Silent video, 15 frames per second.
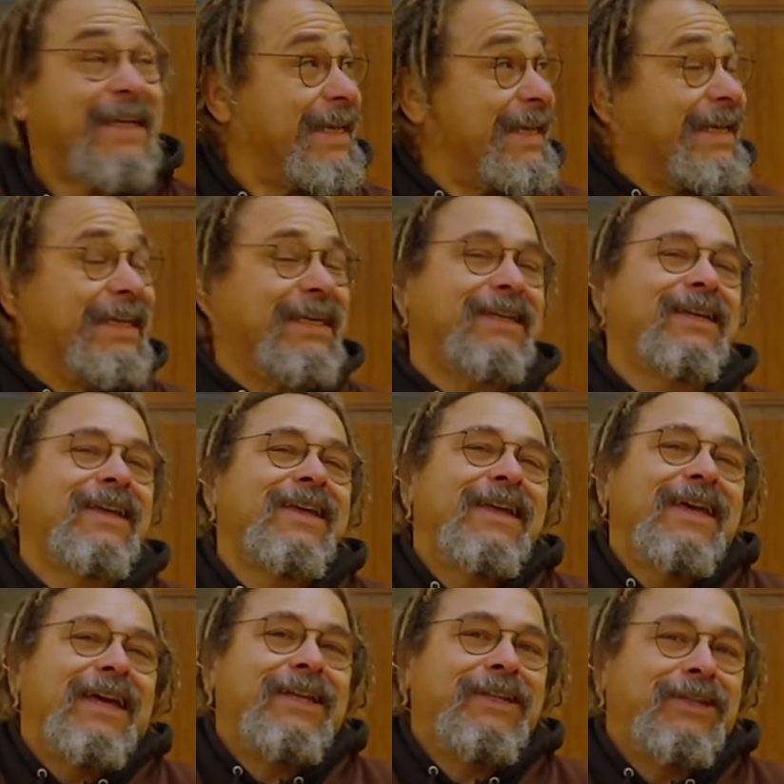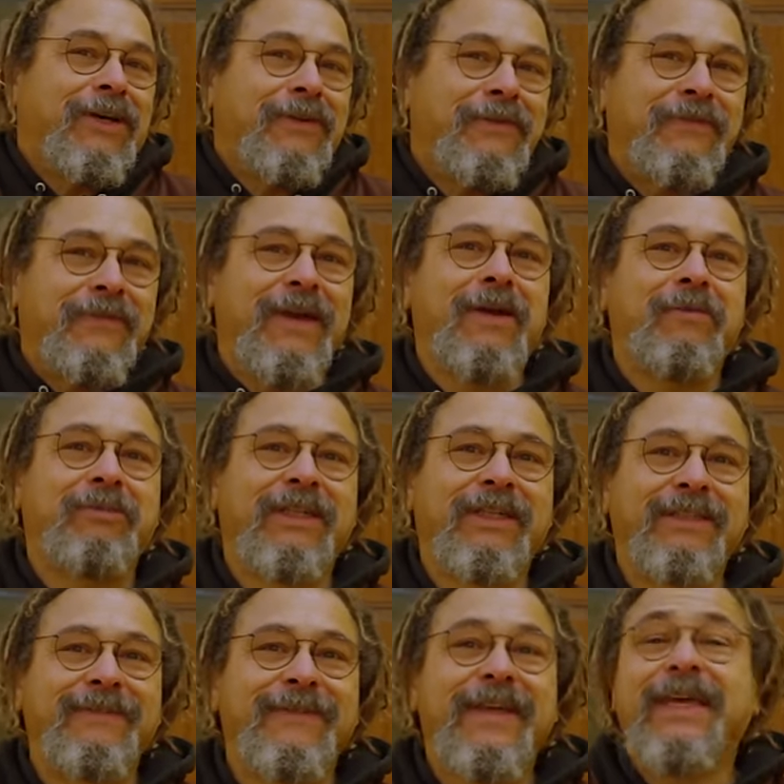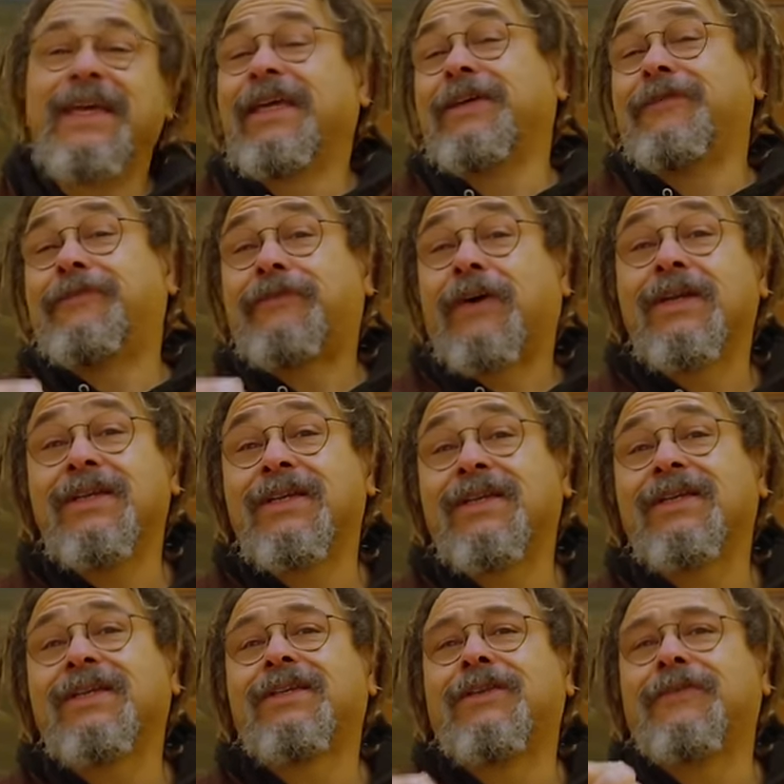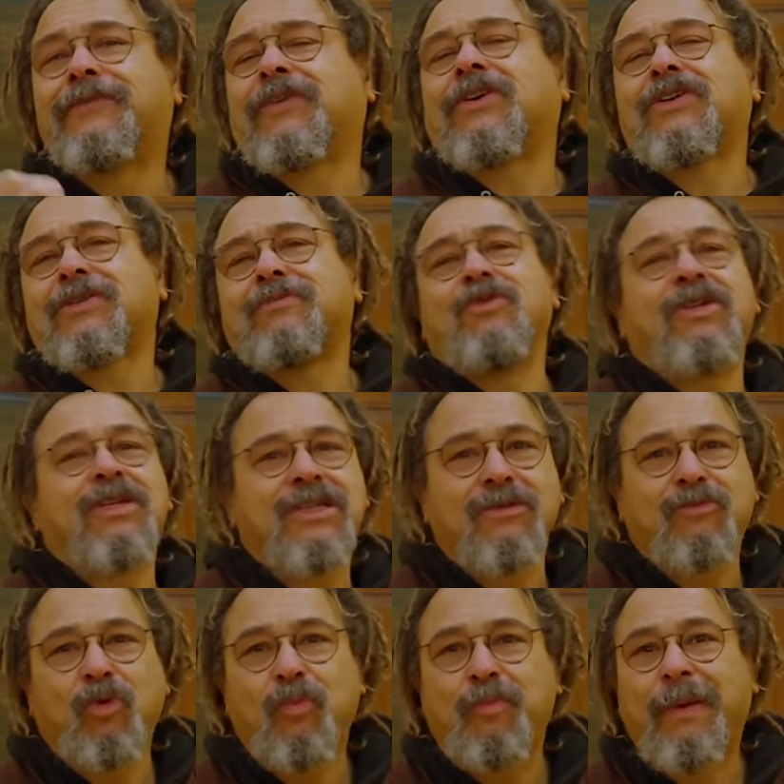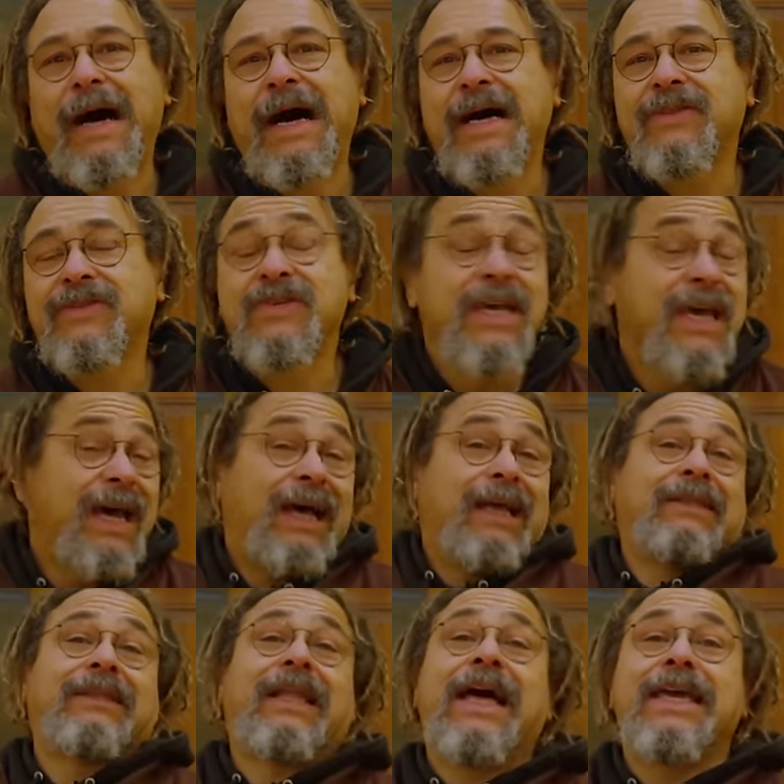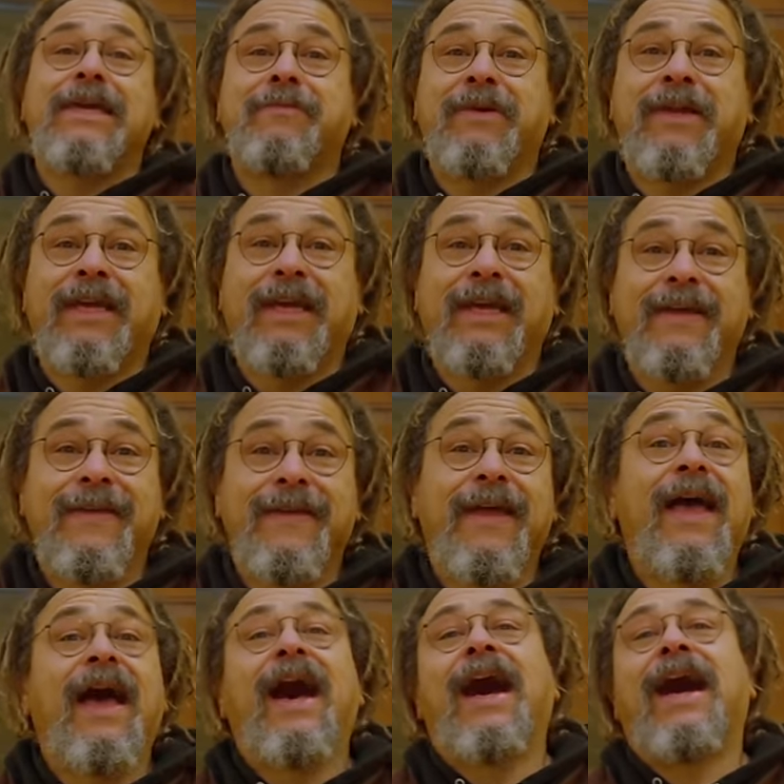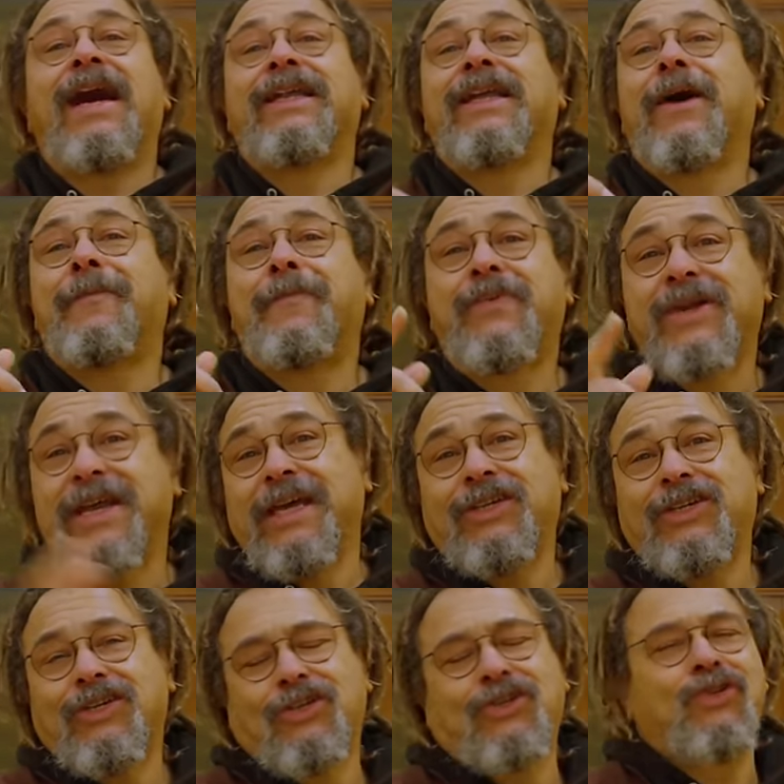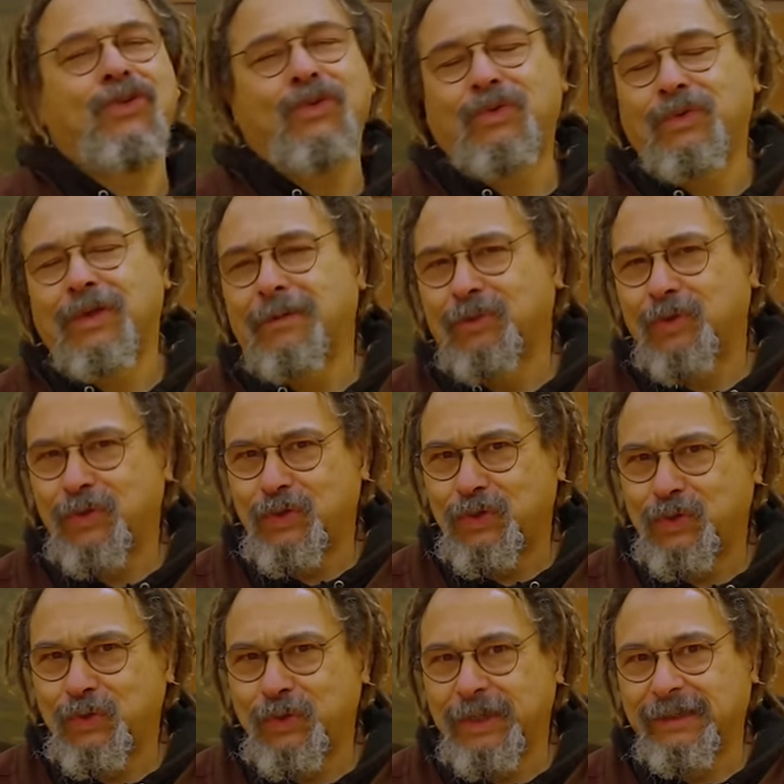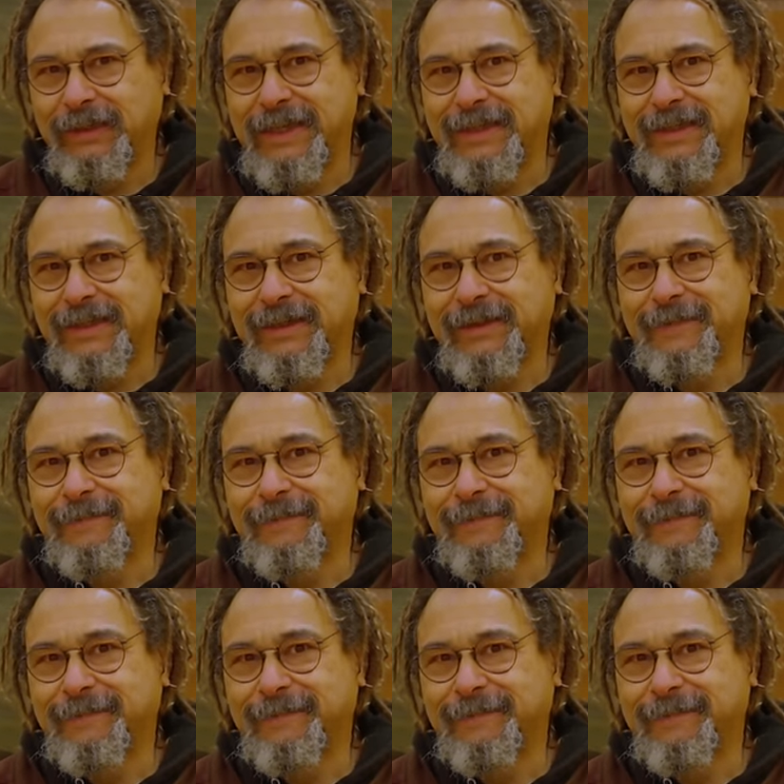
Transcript: Here in Dunfermline, he funded the first municipal baths, a library, and a precious jewel that I'm going to show you later.